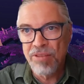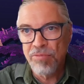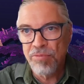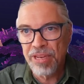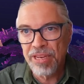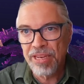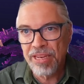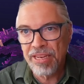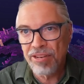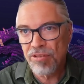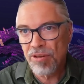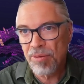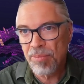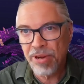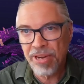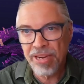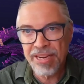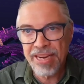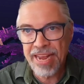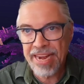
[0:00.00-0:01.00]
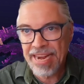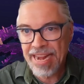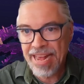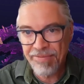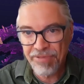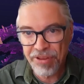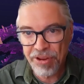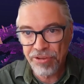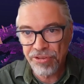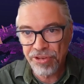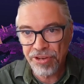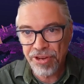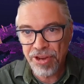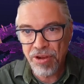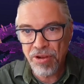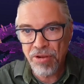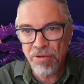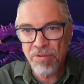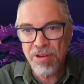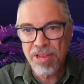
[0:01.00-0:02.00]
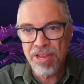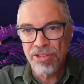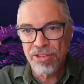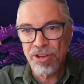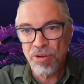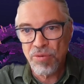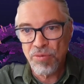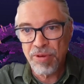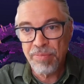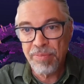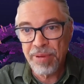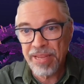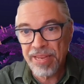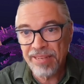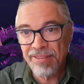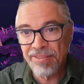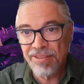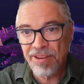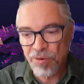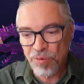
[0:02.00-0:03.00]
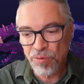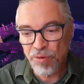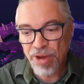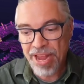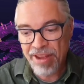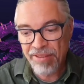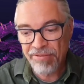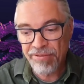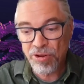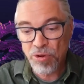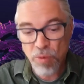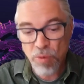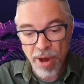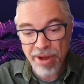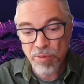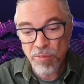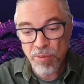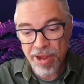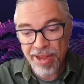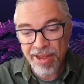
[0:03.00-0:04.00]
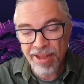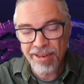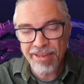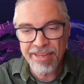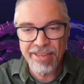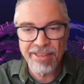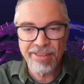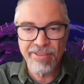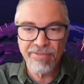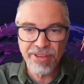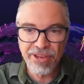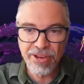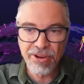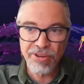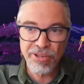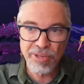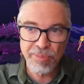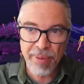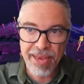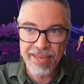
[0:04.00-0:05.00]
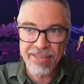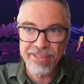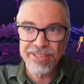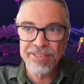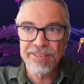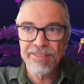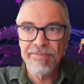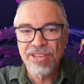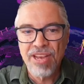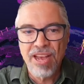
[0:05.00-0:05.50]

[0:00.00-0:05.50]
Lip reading: We incorporated 9.5 years ago. So we've been around for quite a while in the VR space.